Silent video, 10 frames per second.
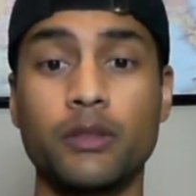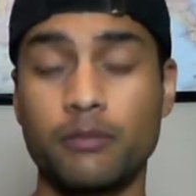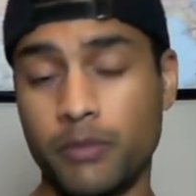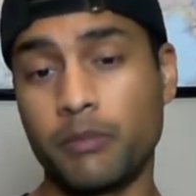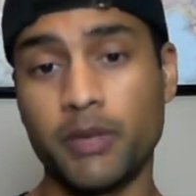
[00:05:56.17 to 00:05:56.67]

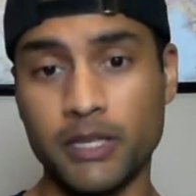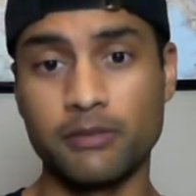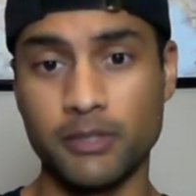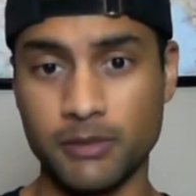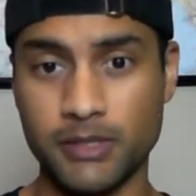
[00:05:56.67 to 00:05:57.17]
because of
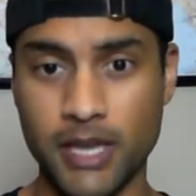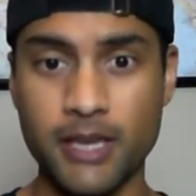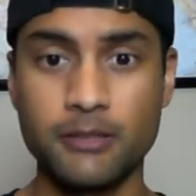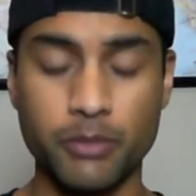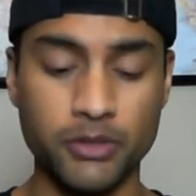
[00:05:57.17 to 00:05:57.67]
his
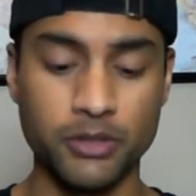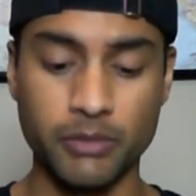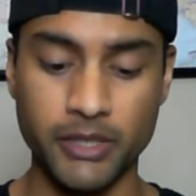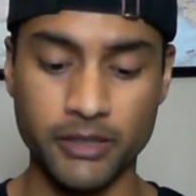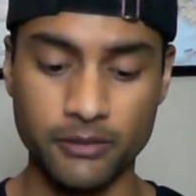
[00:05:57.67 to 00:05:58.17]
mistakes, pushing the
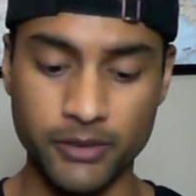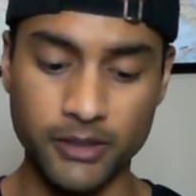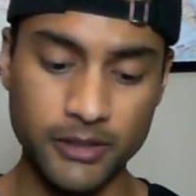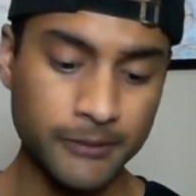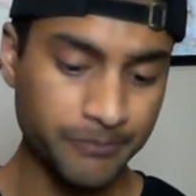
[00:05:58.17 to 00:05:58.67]
ball down the
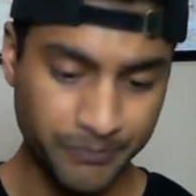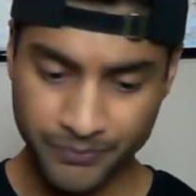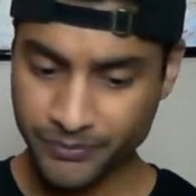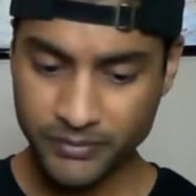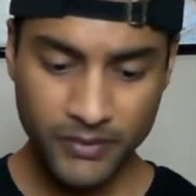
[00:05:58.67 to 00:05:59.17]
field.
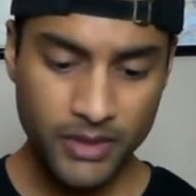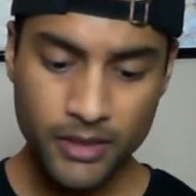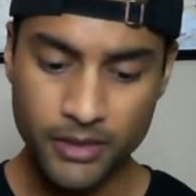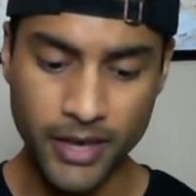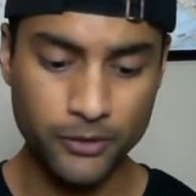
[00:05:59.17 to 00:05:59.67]

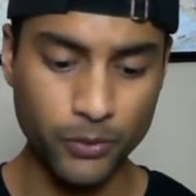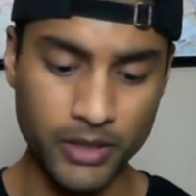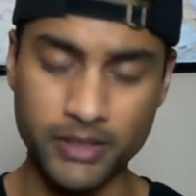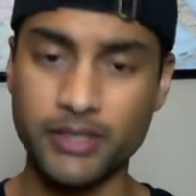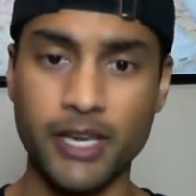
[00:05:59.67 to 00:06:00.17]
That's why
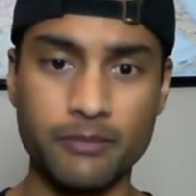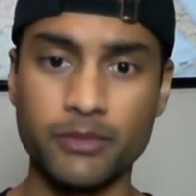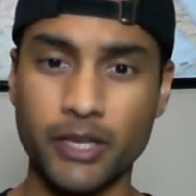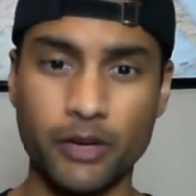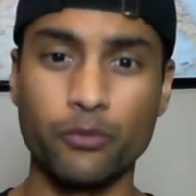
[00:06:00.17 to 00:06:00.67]
this game's
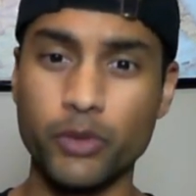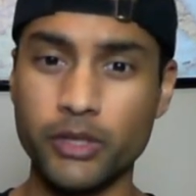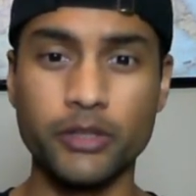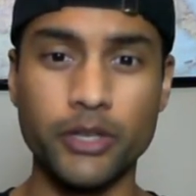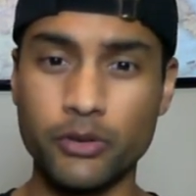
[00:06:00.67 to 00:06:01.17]
a
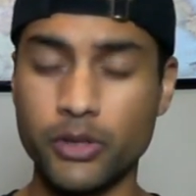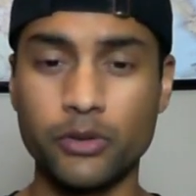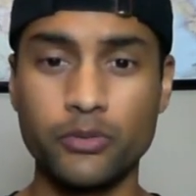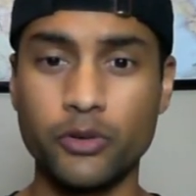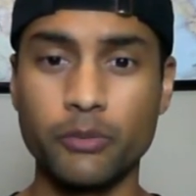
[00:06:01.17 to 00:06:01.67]
real no-go
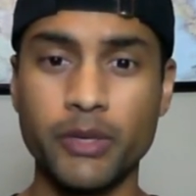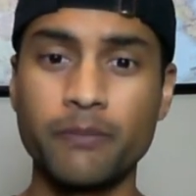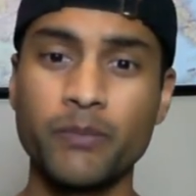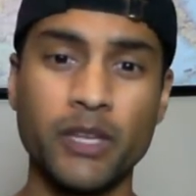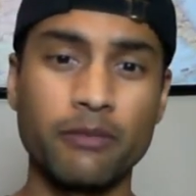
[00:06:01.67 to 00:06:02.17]
for me.
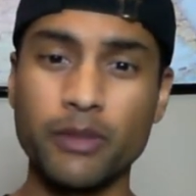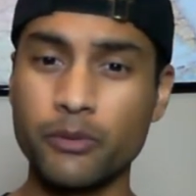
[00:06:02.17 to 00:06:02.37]
If